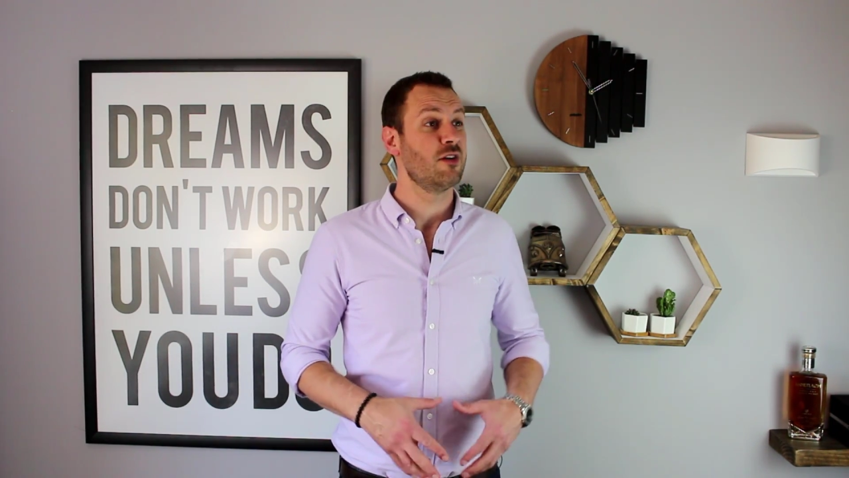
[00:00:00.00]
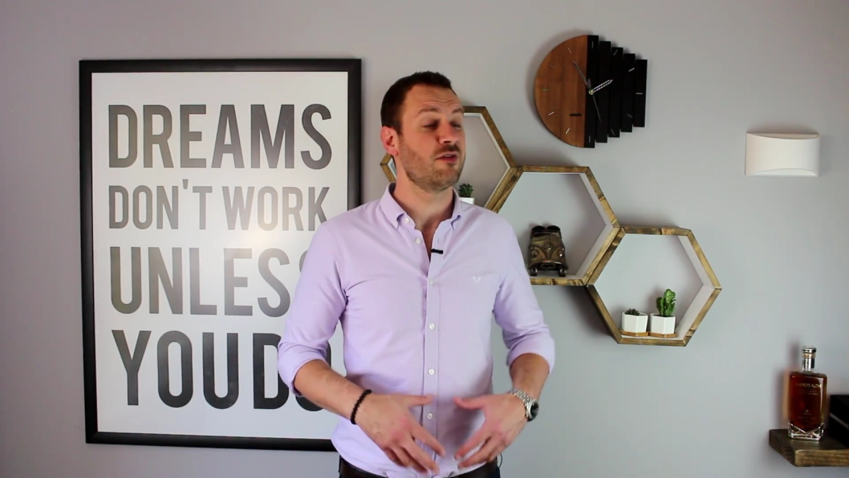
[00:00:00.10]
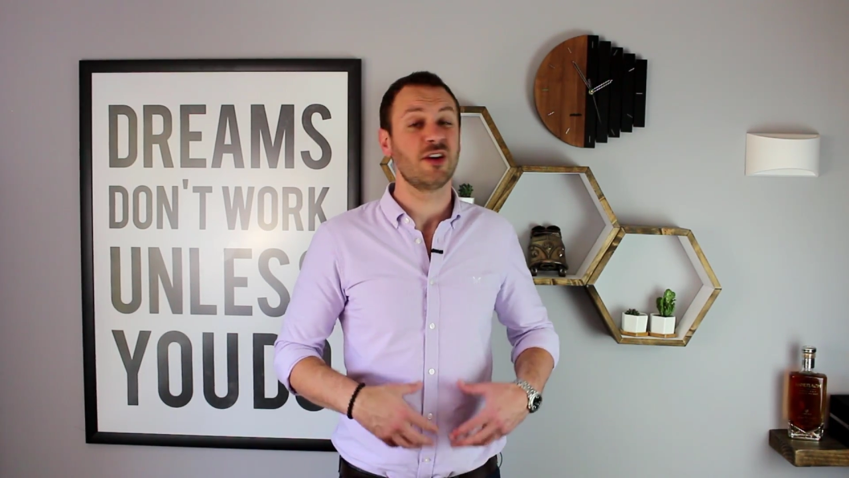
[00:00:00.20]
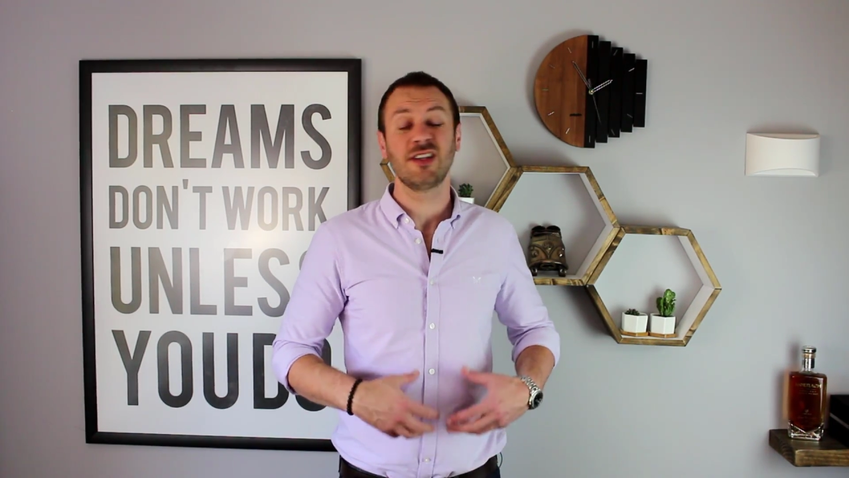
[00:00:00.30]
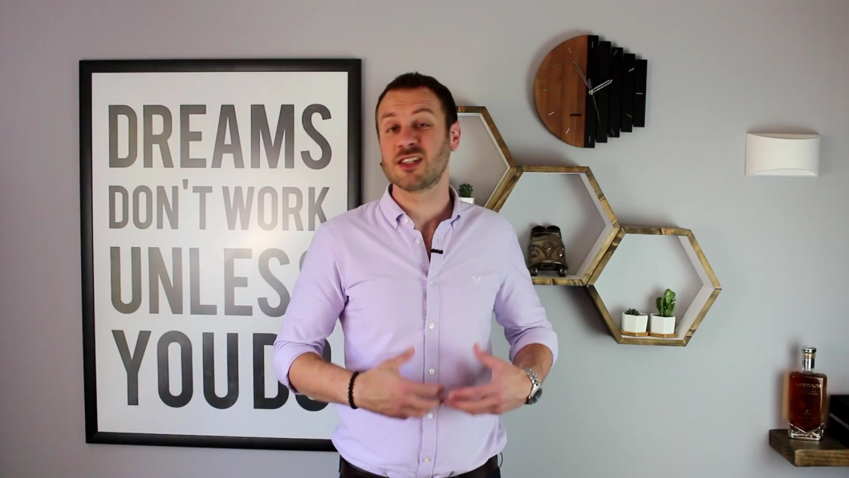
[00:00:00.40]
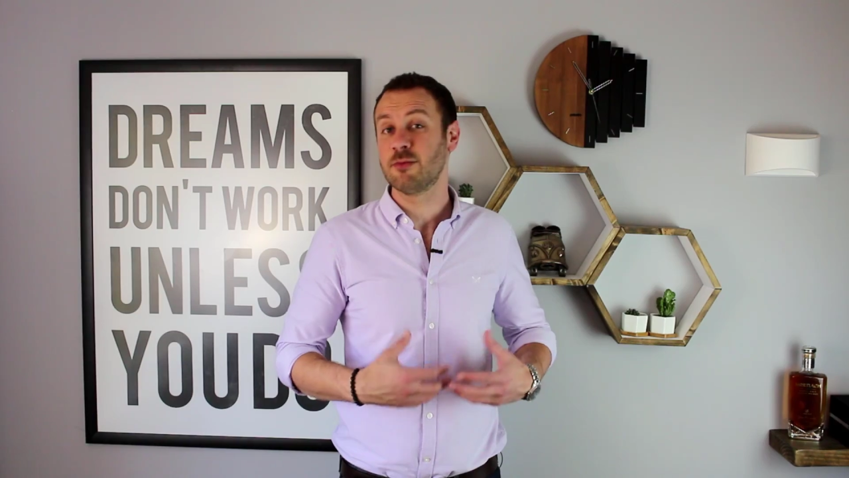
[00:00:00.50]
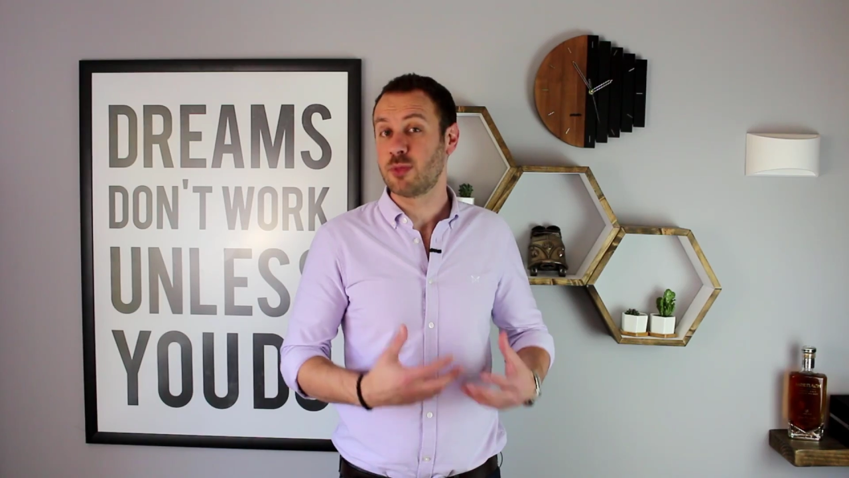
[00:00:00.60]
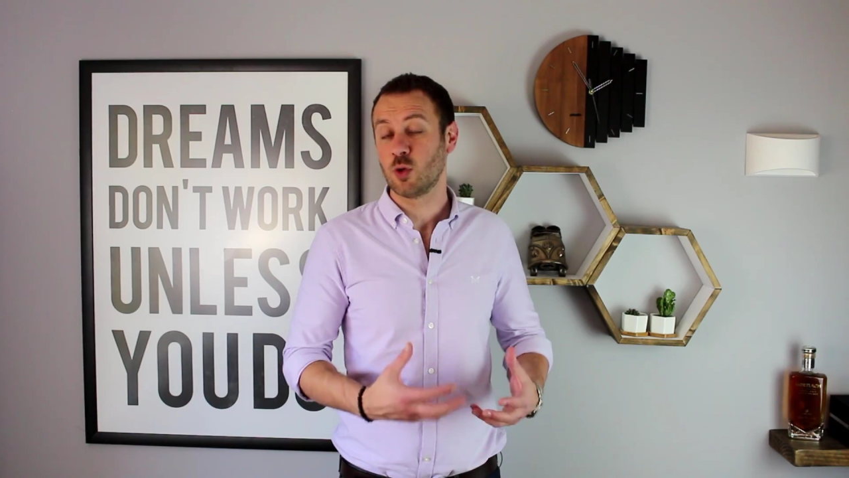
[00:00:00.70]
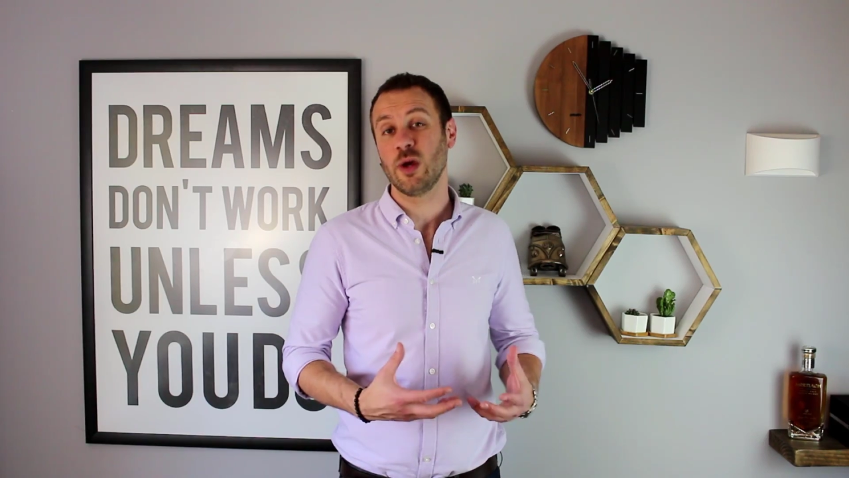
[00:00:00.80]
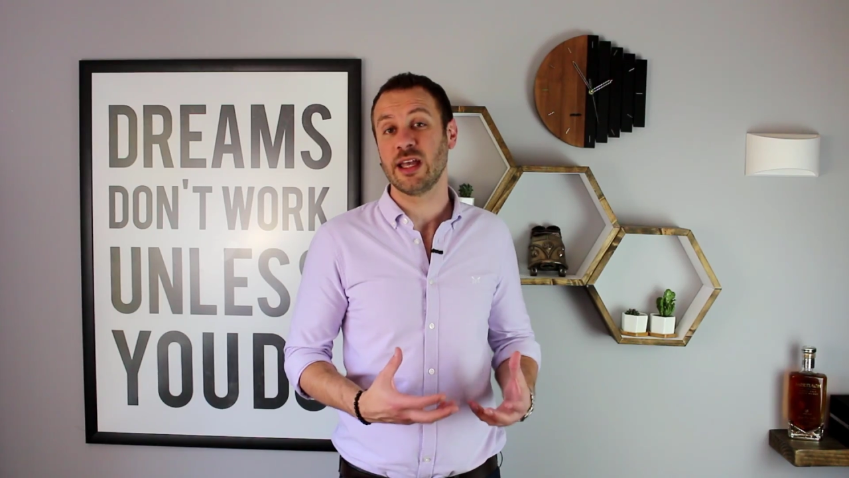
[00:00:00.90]
very
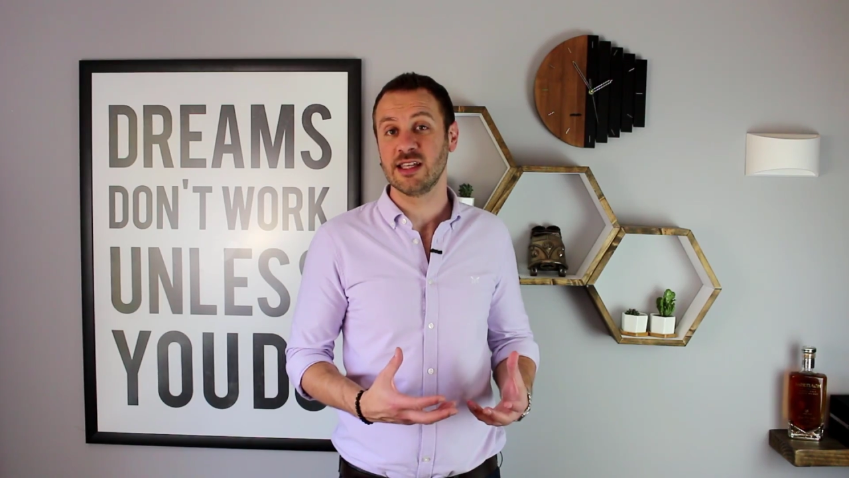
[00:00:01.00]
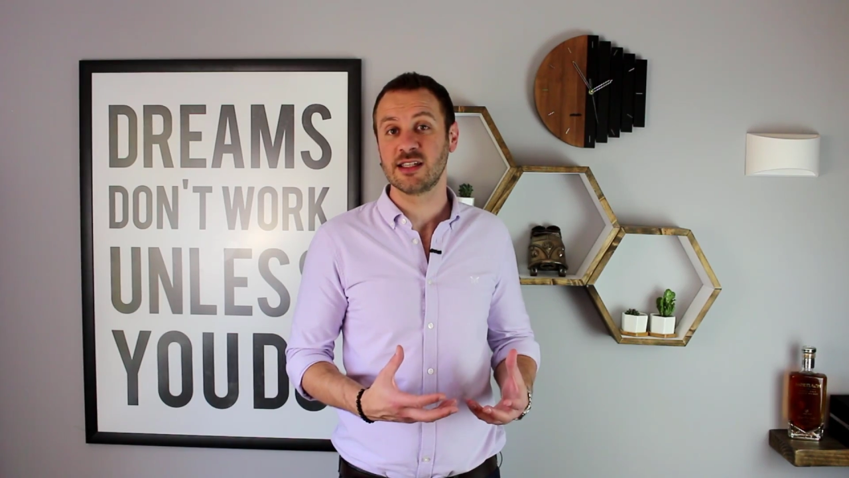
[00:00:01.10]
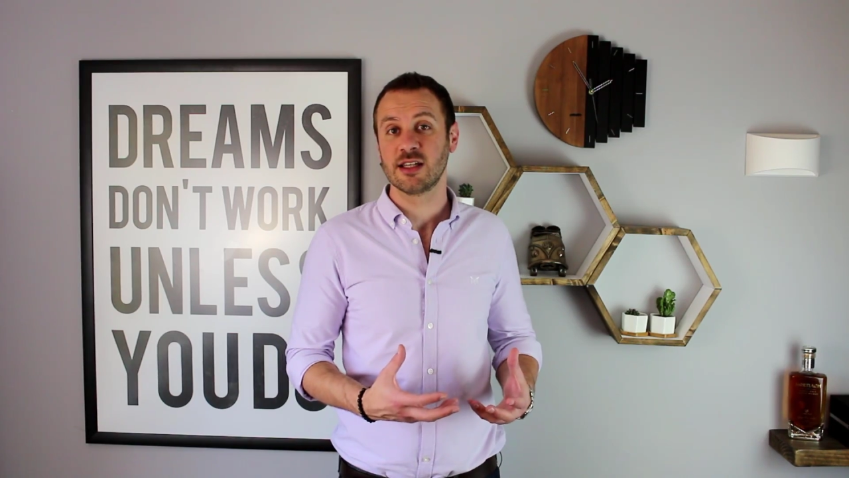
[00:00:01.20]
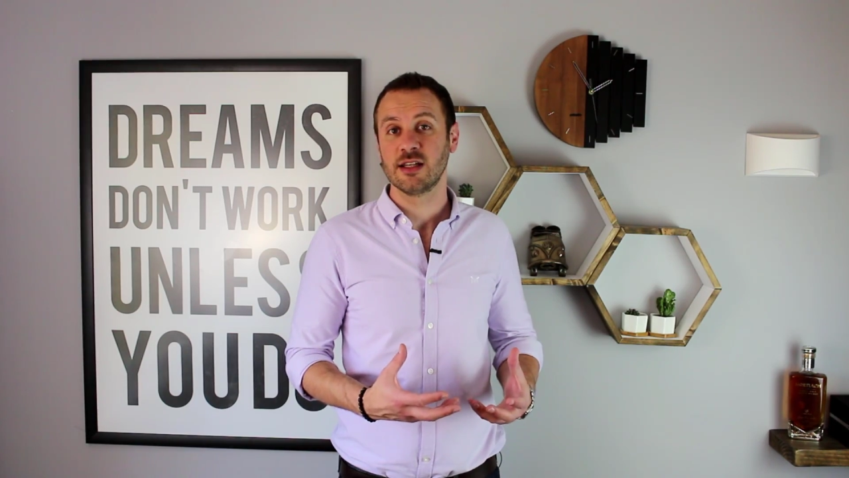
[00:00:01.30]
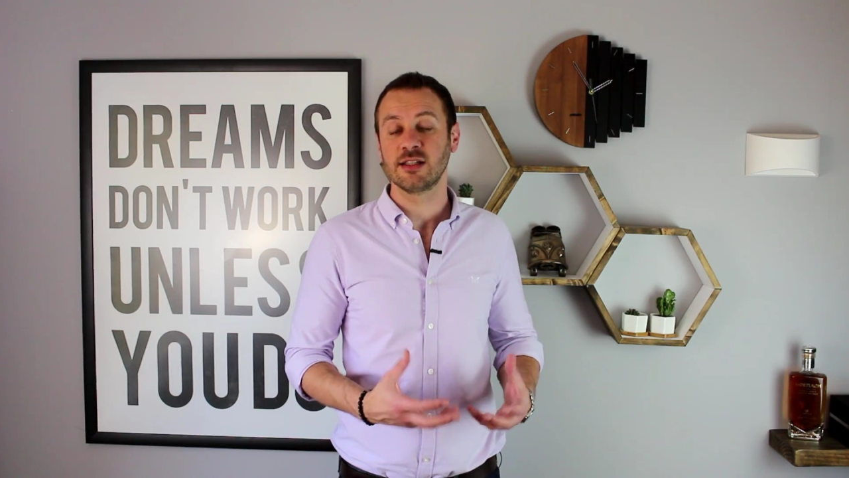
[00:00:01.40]
simple ways